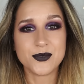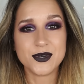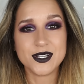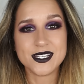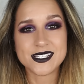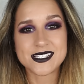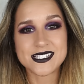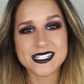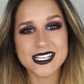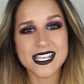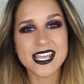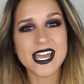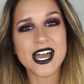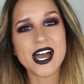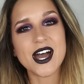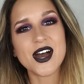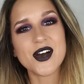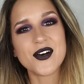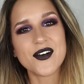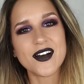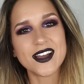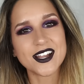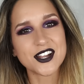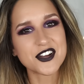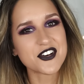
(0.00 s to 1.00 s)
want to see
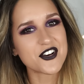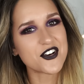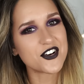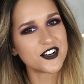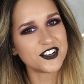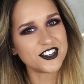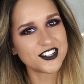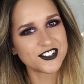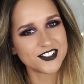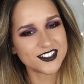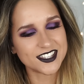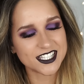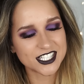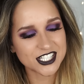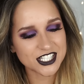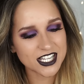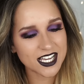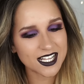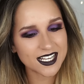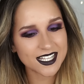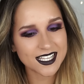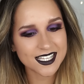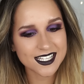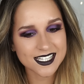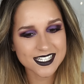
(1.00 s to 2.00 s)
how I got on doing the
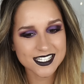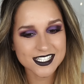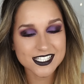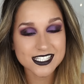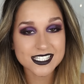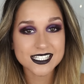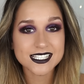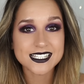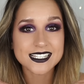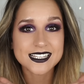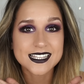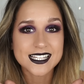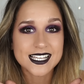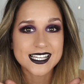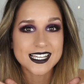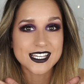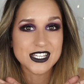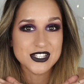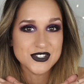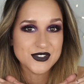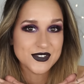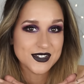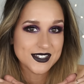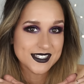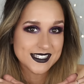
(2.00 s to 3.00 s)
challenge,
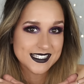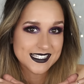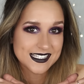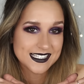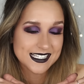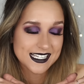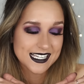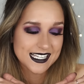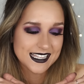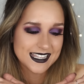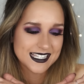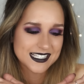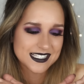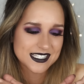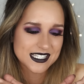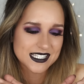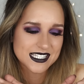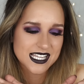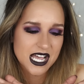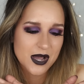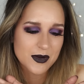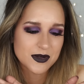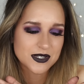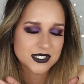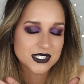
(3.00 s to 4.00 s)
as you can see, this is
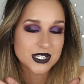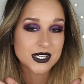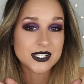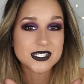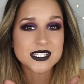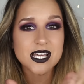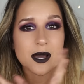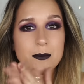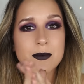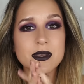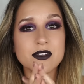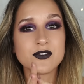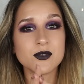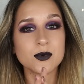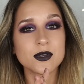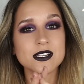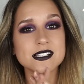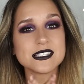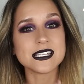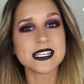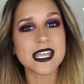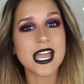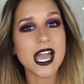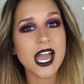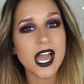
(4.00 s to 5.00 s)
how it turned out. But if you want
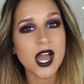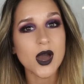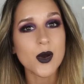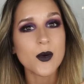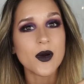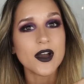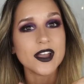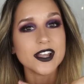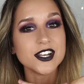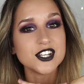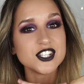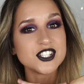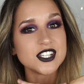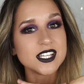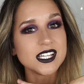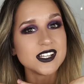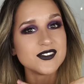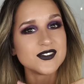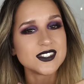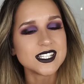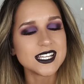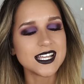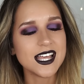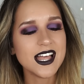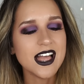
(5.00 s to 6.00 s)
to see how I
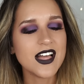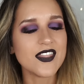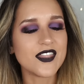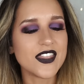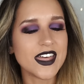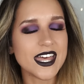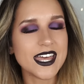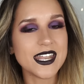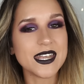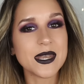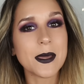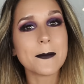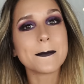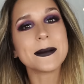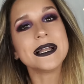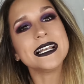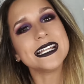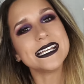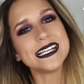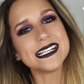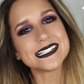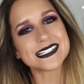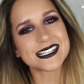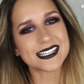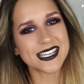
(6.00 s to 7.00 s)
achieved it, then
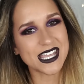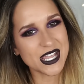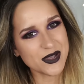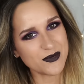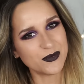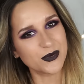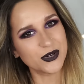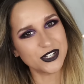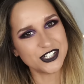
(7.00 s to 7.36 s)
please keep